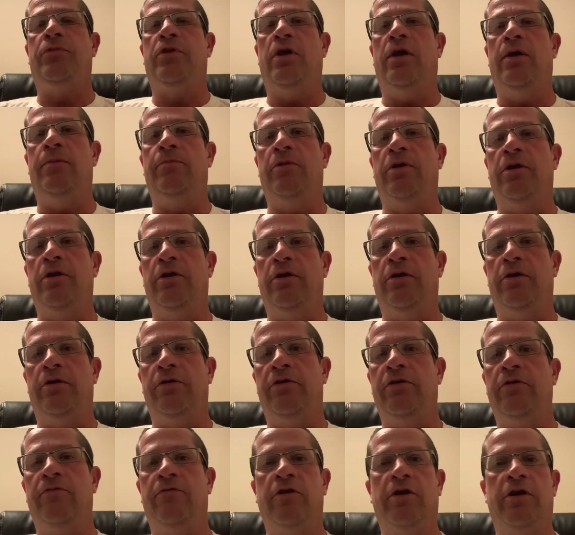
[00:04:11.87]
I'm gonna
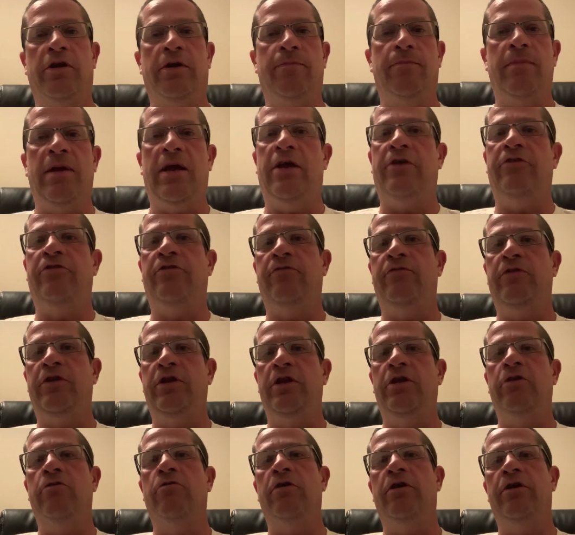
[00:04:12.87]
get a massive
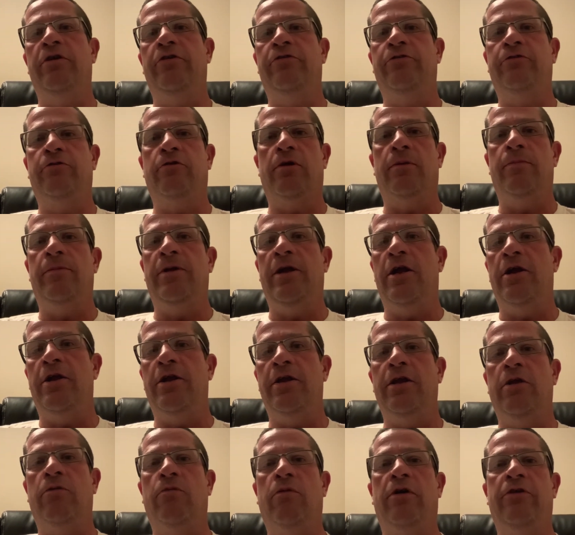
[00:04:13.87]
degrease, scrub down
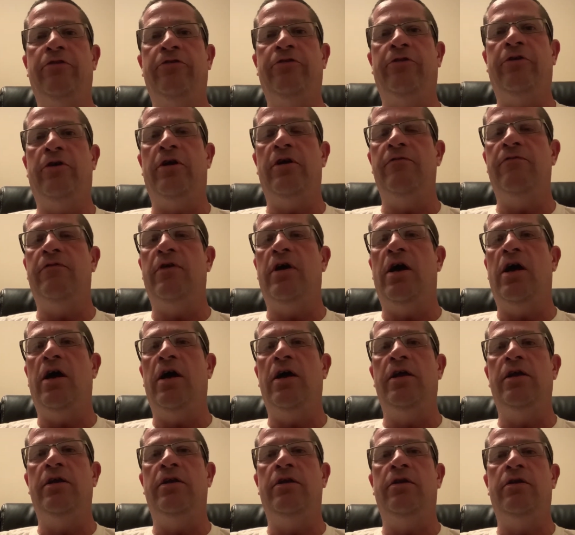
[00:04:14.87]
any rust that I
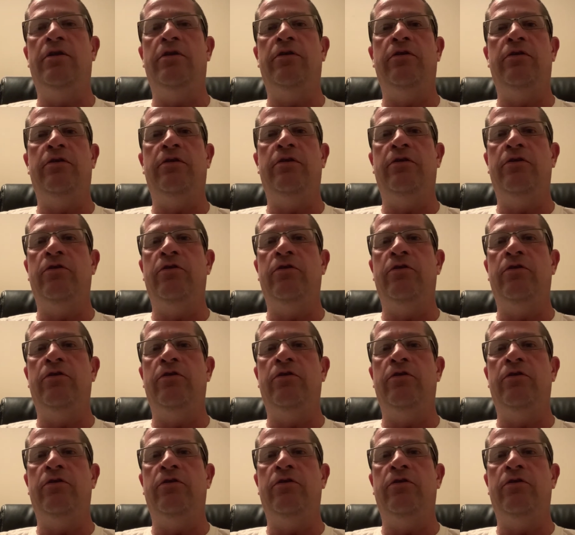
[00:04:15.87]
find,